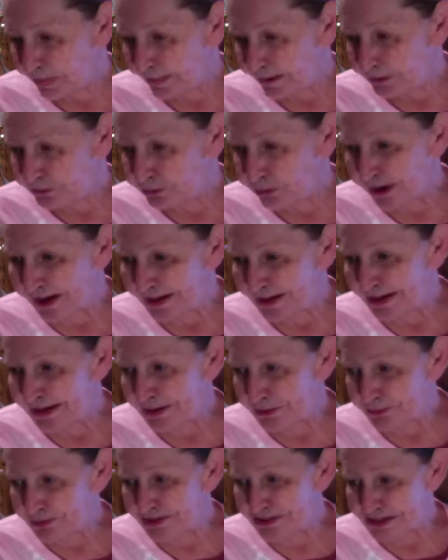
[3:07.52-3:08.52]
what
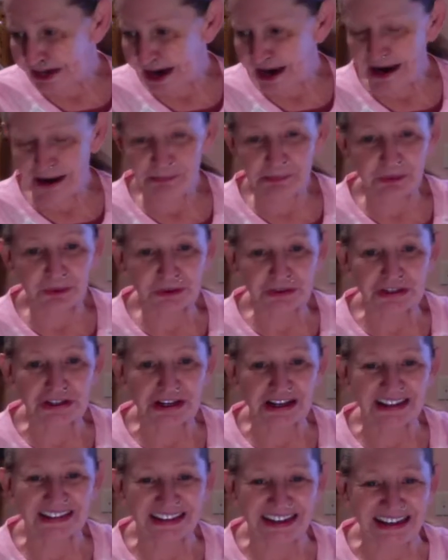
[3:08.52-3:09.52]
he was able to
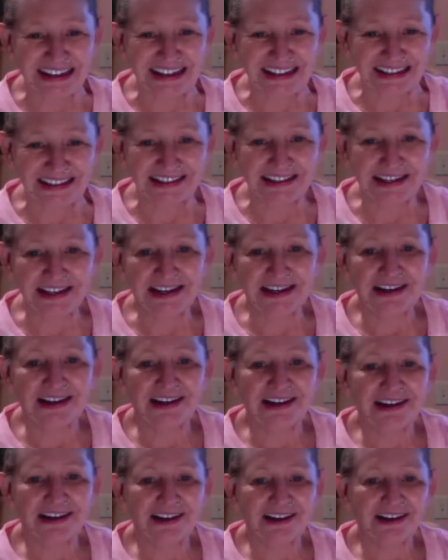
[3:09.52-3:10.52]
glean.
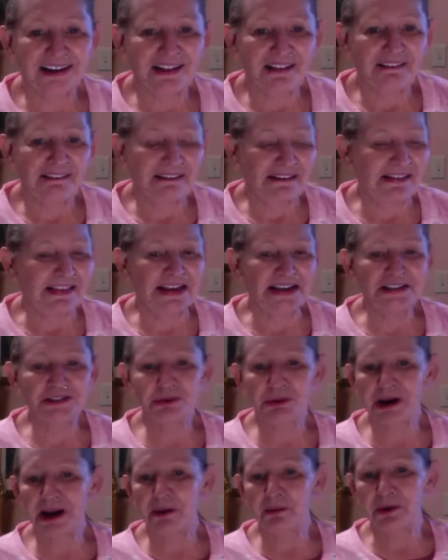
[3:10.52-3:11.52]
And that's
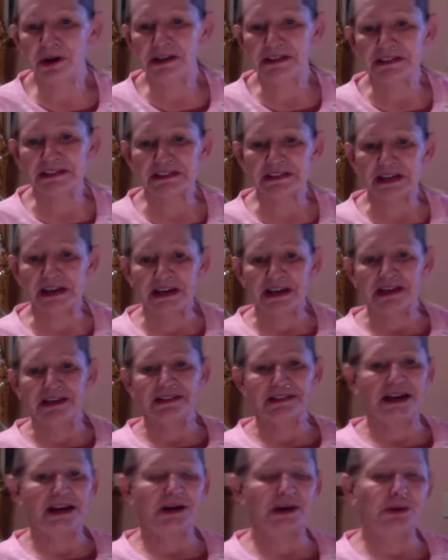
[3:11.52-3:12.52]
what I wanted to see,
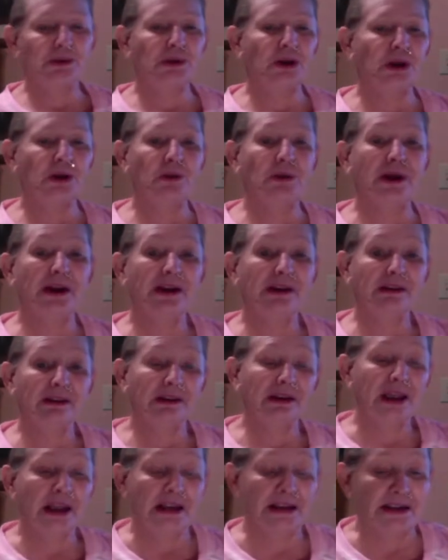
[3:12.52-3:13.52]
because I don't know
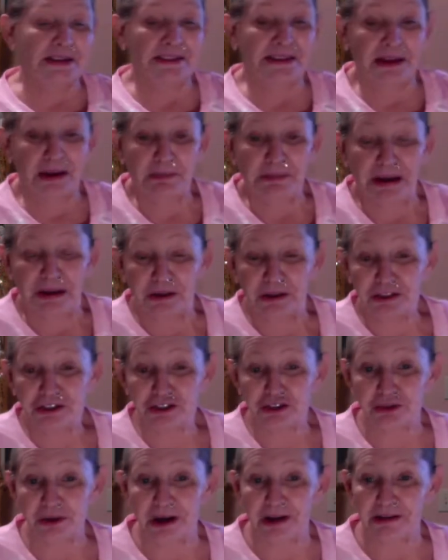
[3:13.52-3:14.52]
anything about
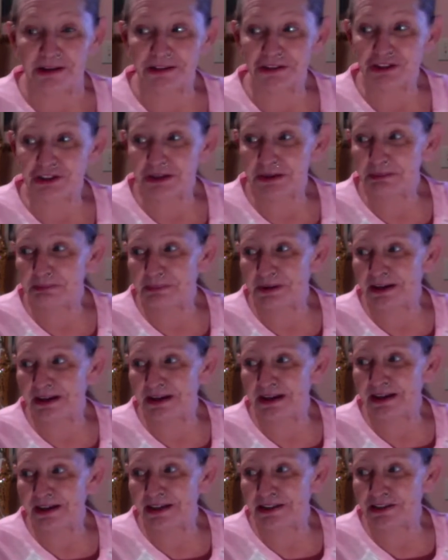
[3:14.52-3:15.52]
astrology, but
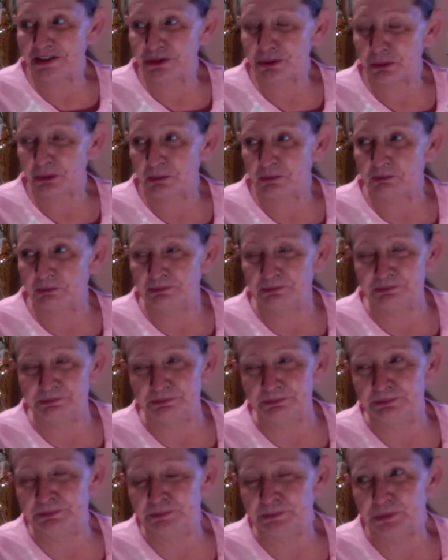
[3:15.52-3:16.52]
his
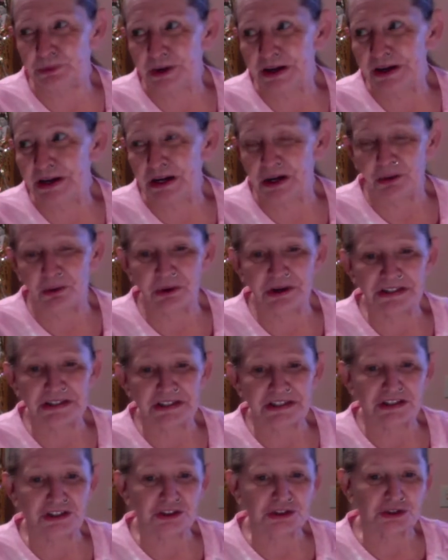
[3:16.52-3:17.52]
reading was
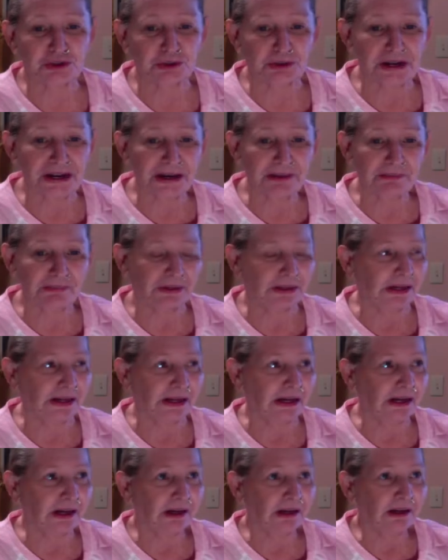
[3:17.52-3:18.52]

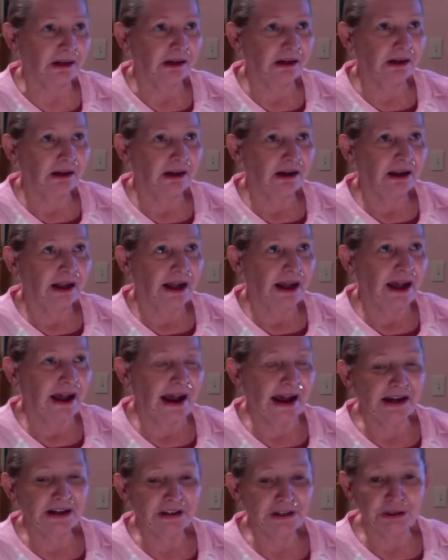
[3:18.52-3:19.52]
extremely
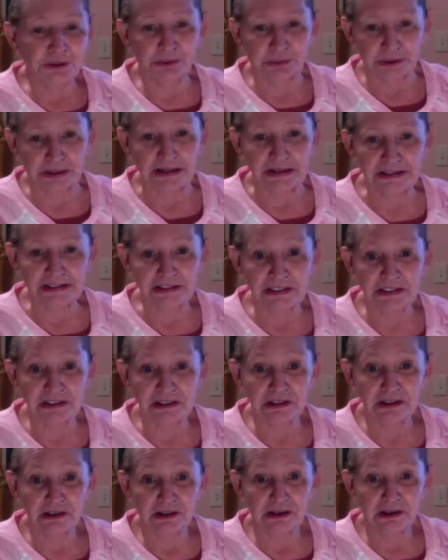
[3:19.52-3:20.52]
accurate
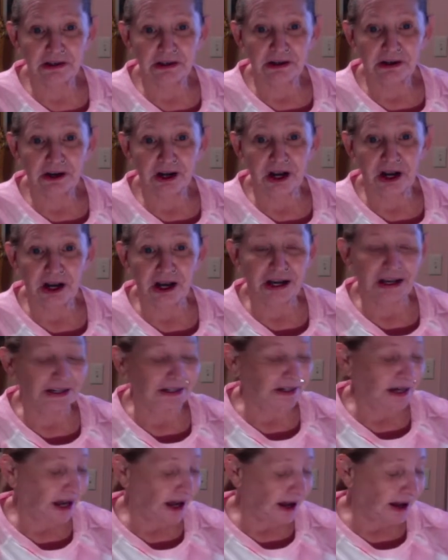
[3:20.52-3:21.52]

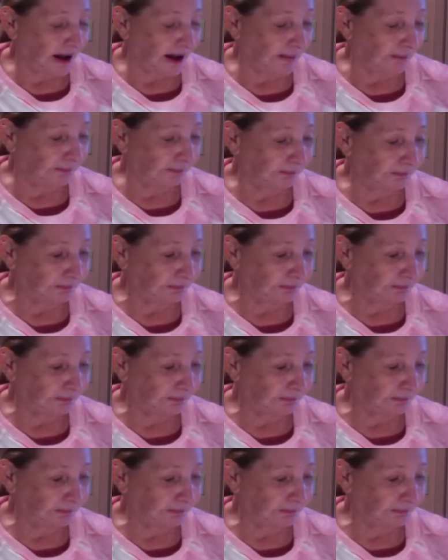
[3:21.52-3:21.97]
on